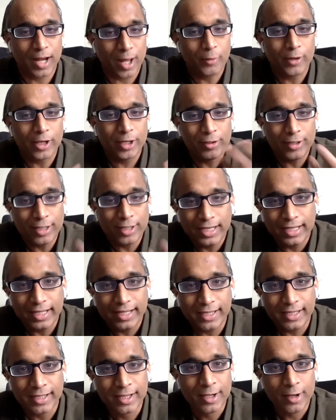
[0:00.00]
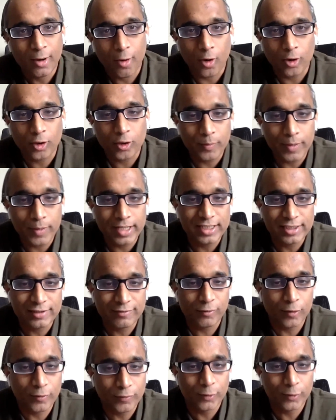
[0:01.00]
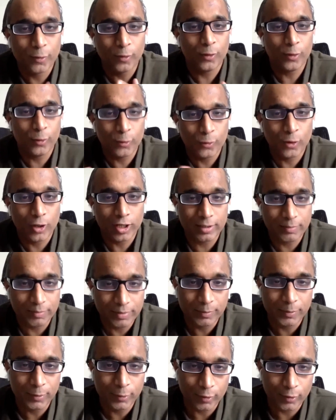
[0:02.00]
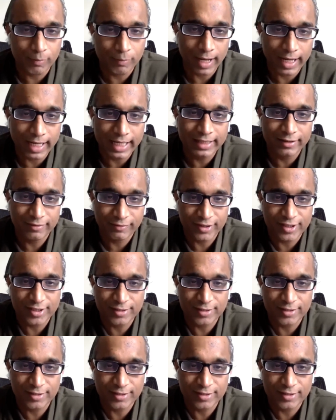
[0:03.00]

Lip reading: but how can you really automate this flow if you don't know who are the people who are buying in the